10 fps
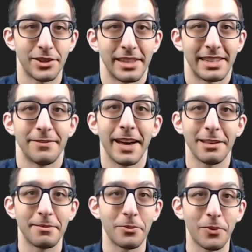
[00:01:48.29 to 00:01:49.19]
to the
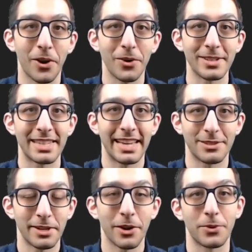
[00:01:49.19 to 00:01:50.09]
development woes as
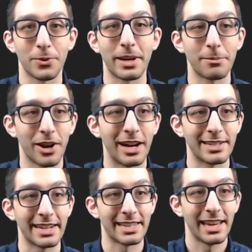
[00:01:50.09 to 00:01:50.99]
we go through any
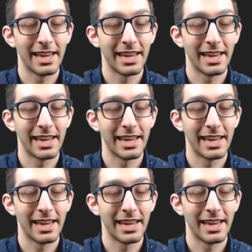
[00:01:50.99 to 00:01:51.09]
project.